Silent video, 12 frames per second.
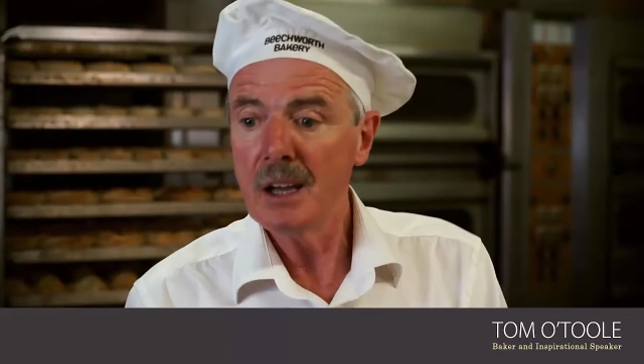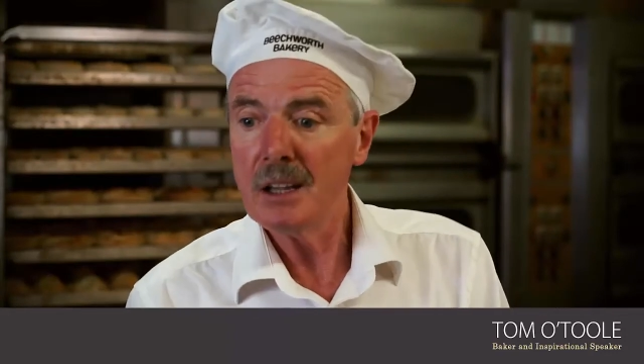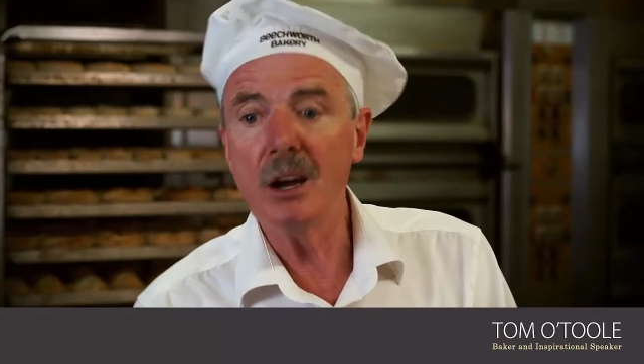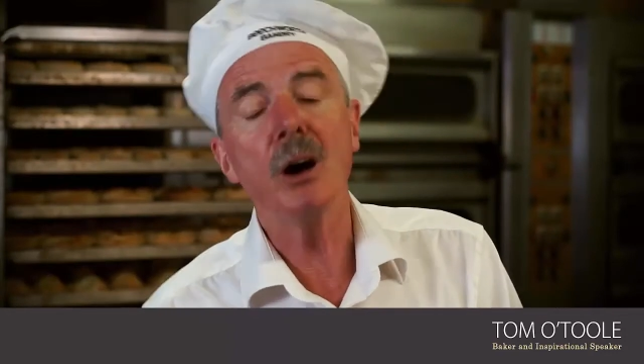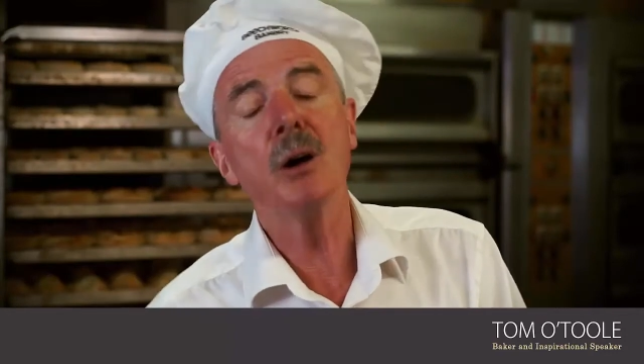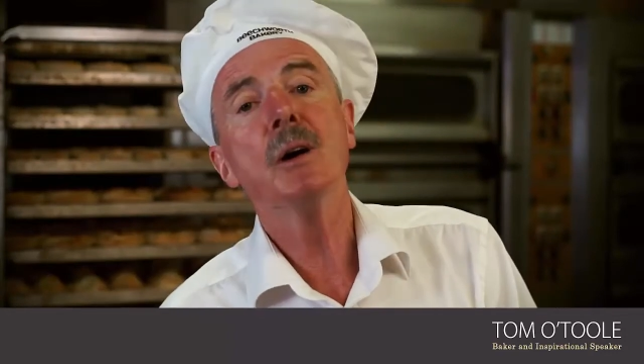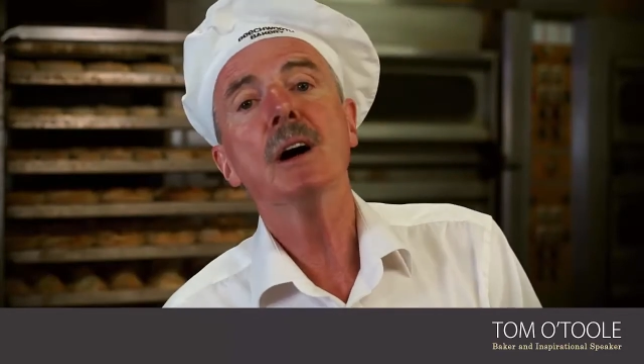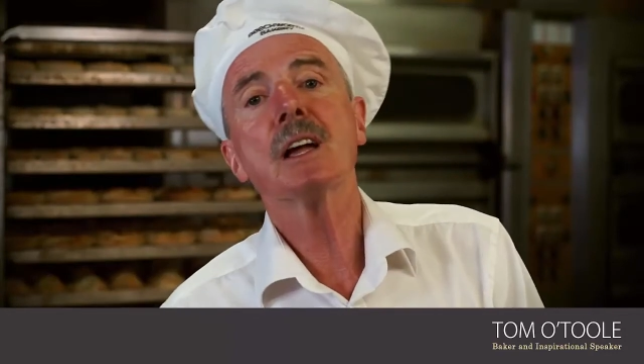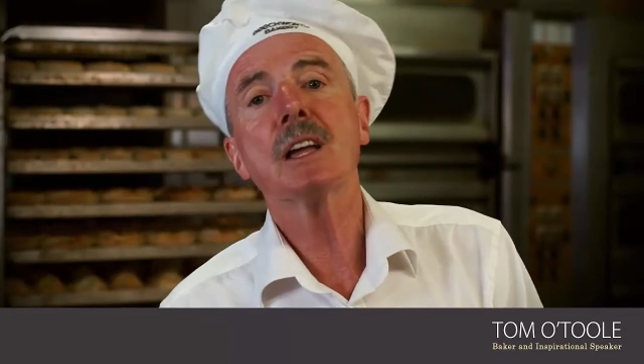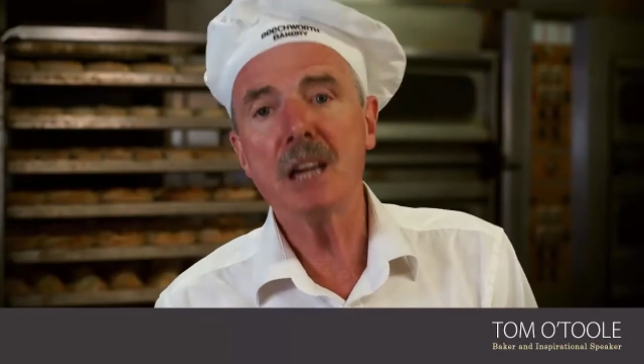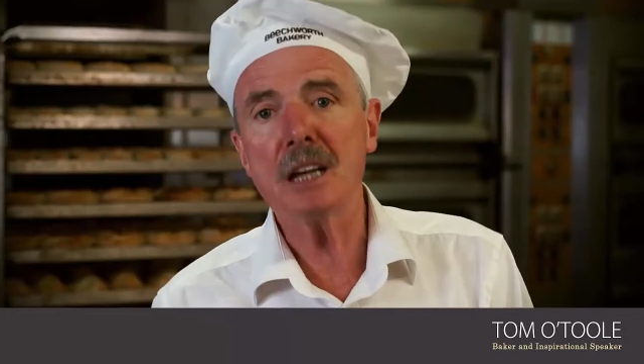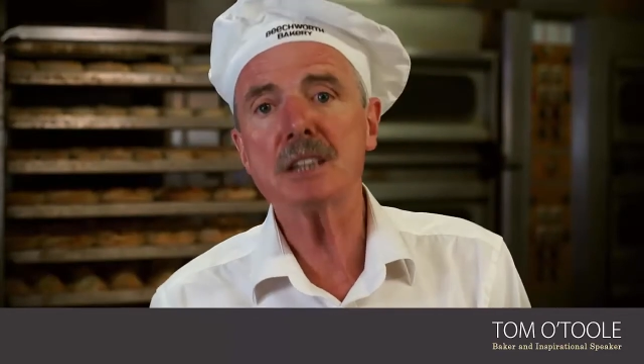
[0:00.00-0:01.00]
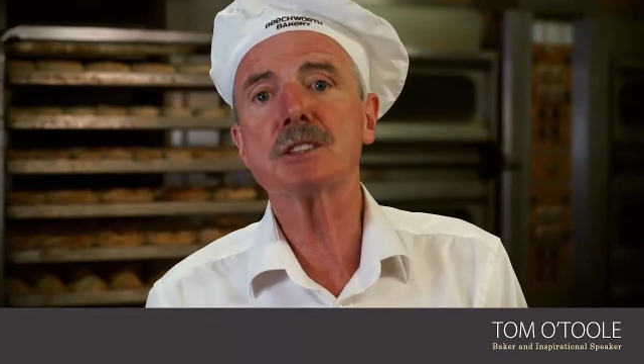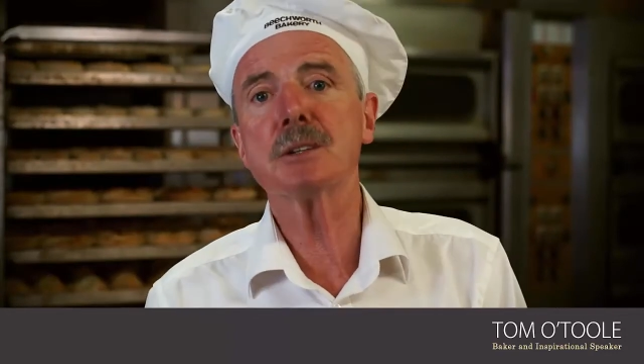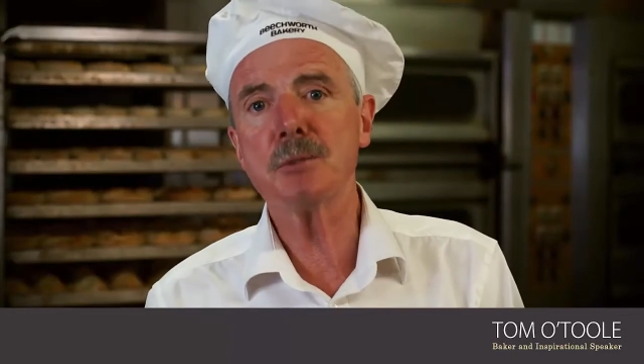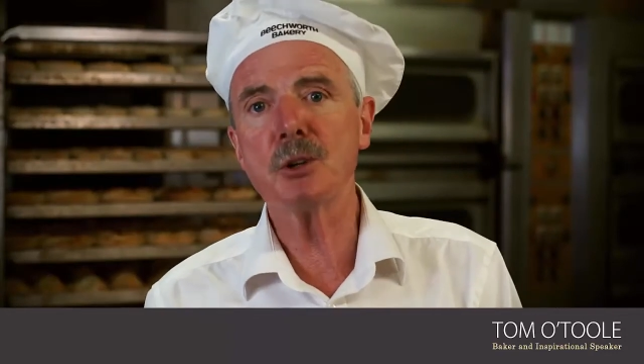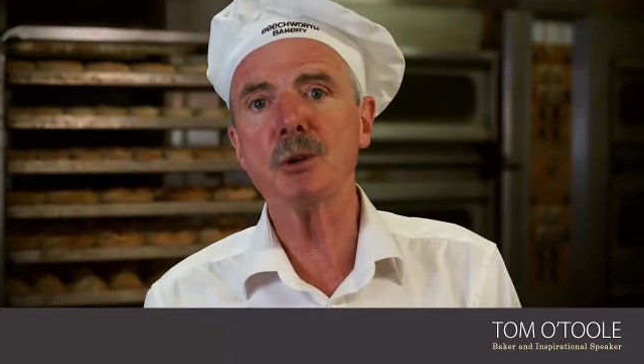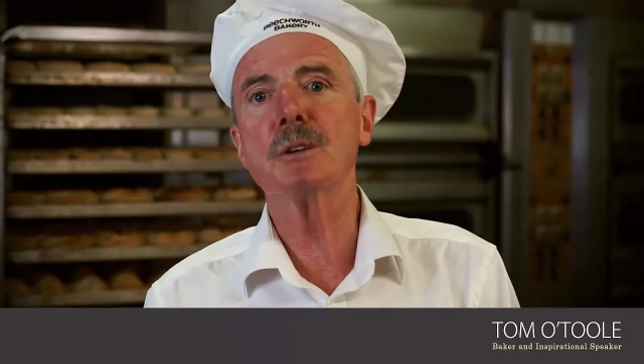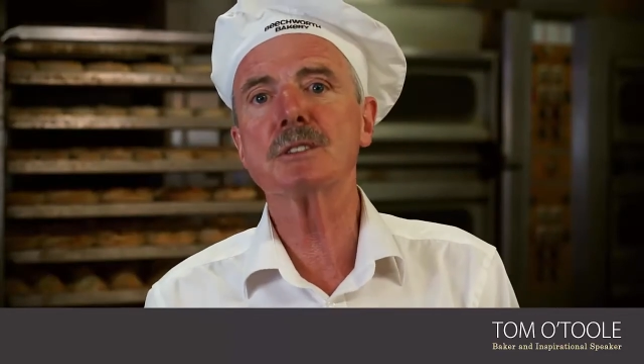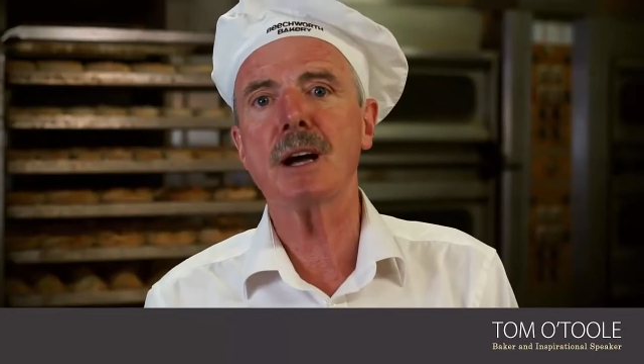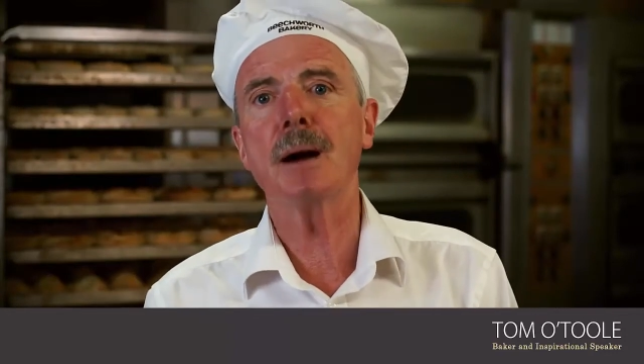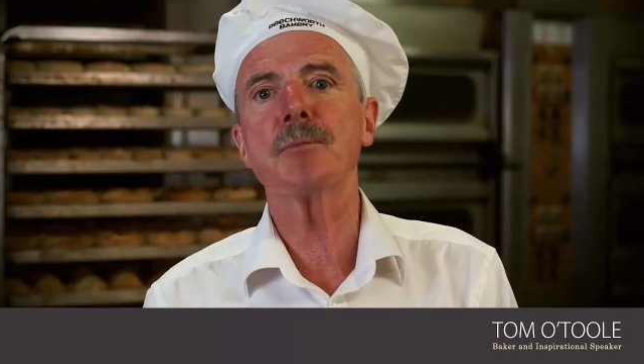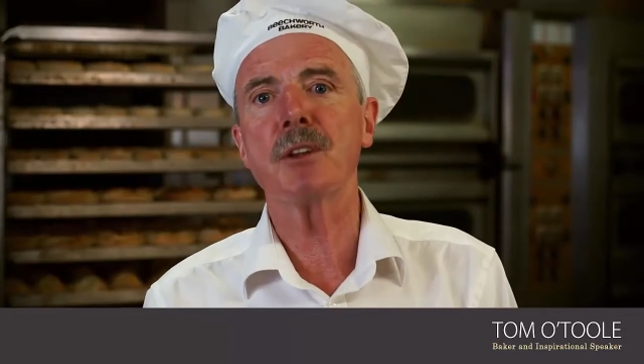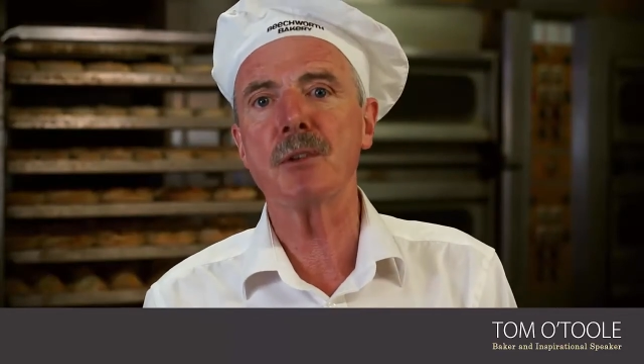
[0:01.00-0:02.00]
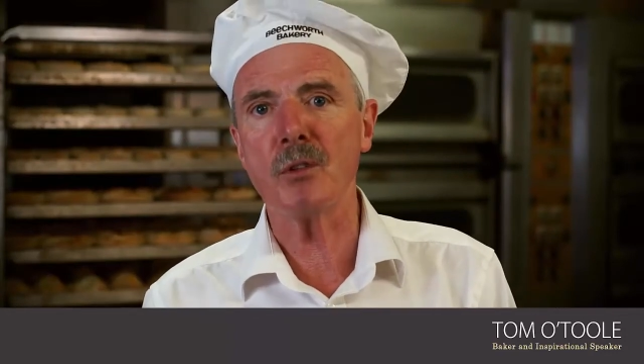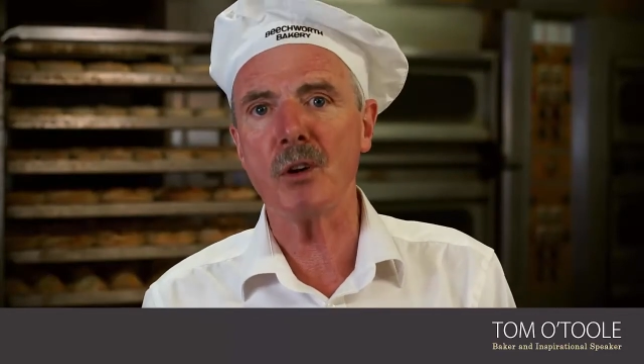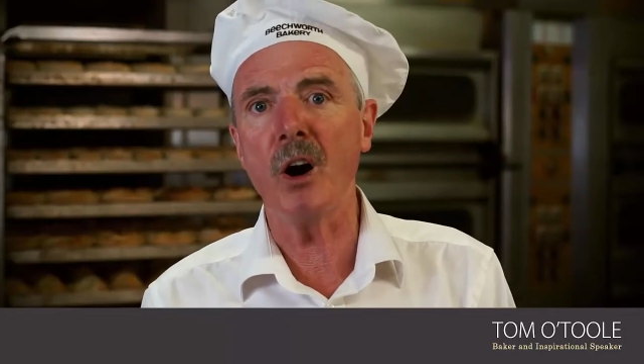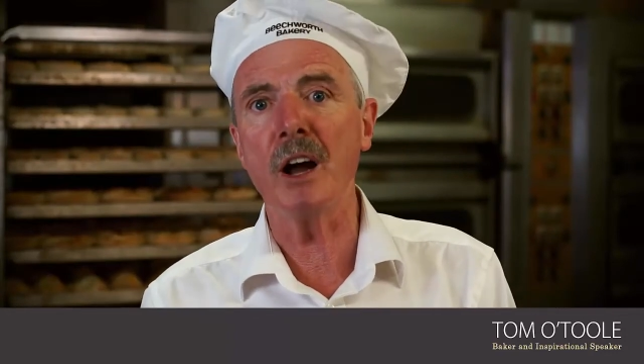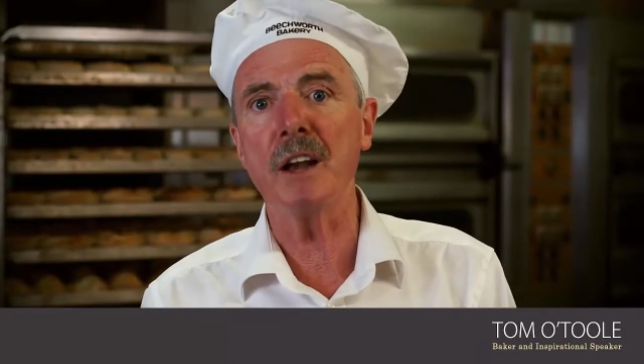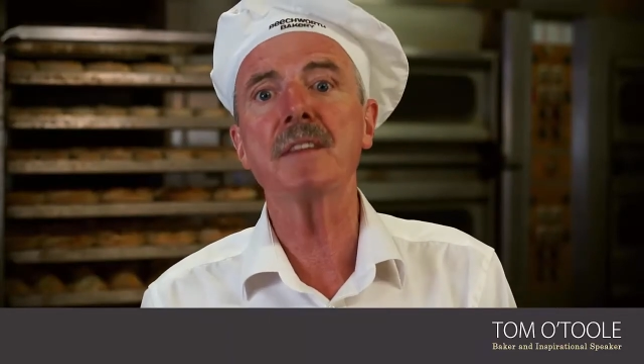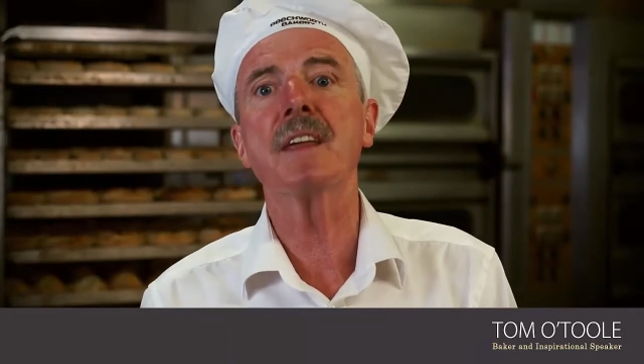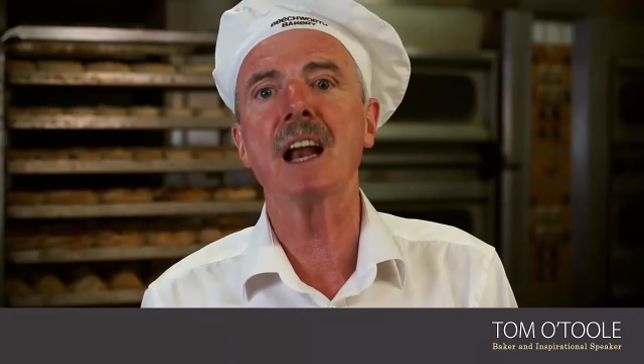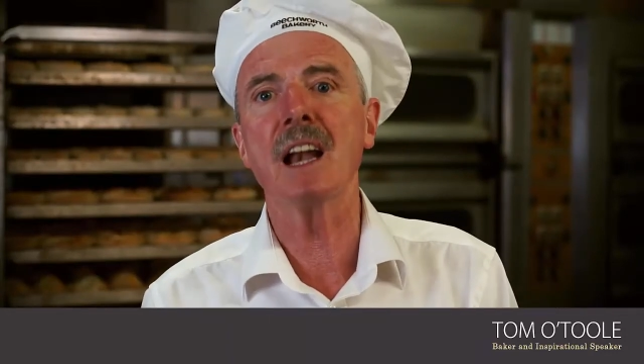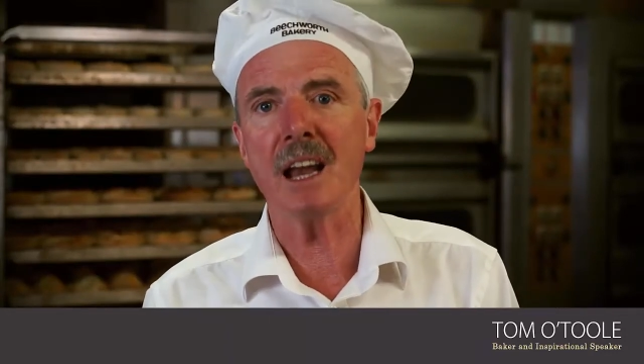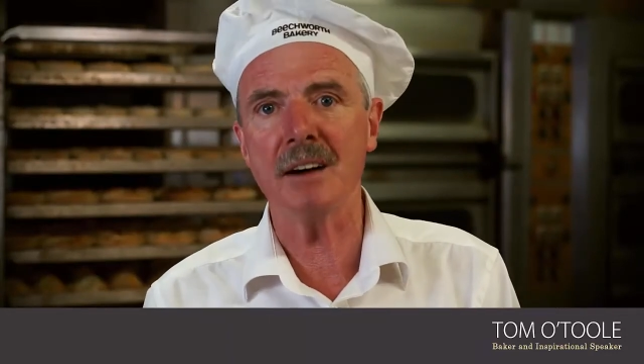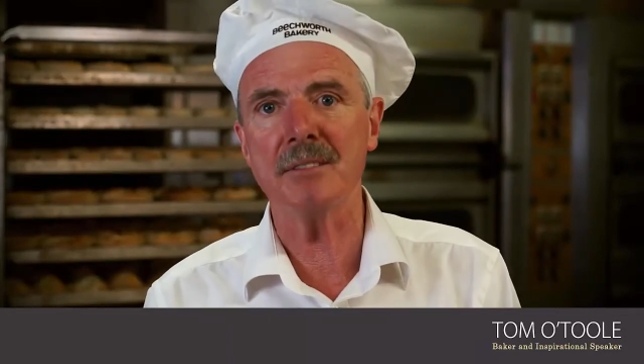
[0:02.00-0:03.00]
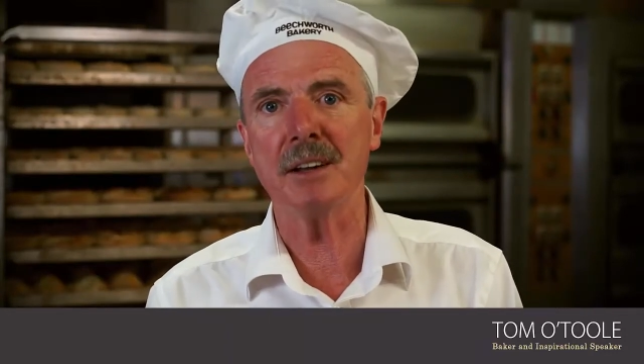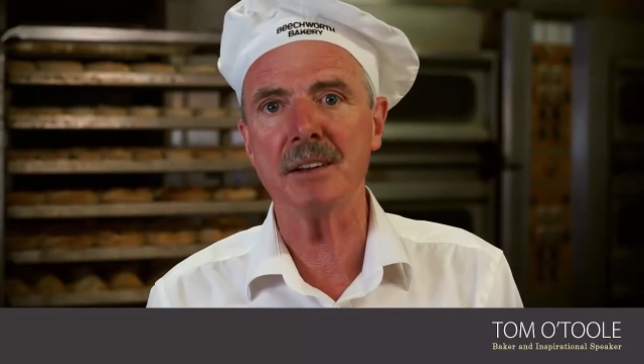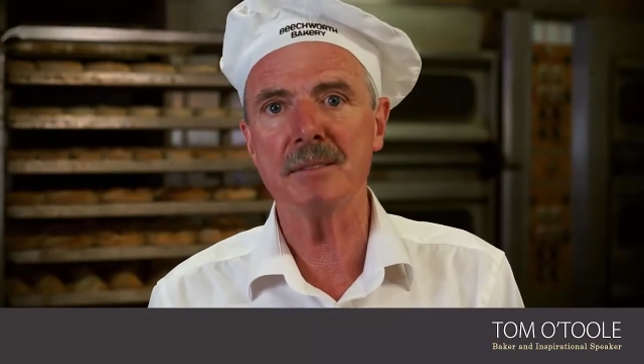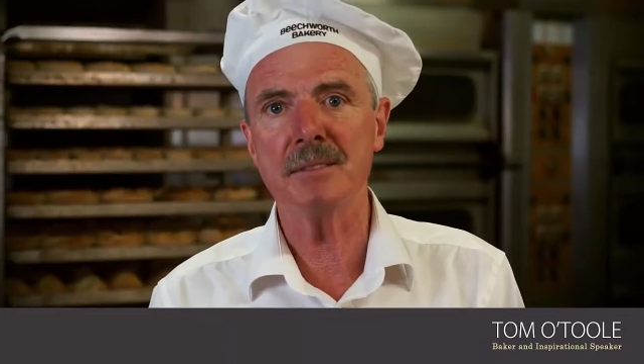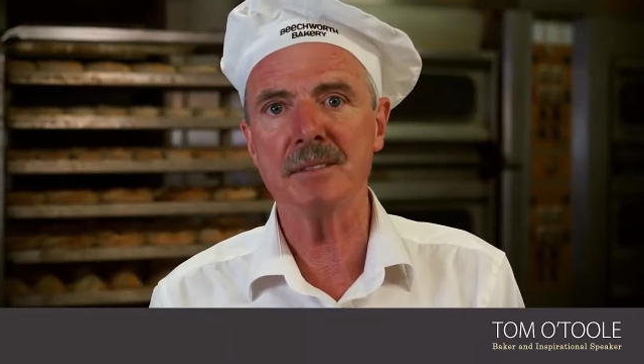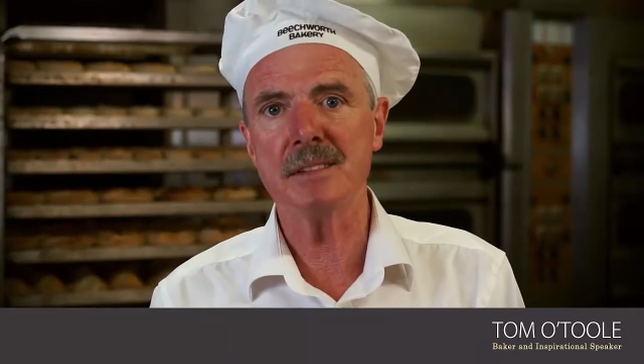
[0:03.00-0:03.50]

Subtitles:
You know, catch them doing something right. They love it.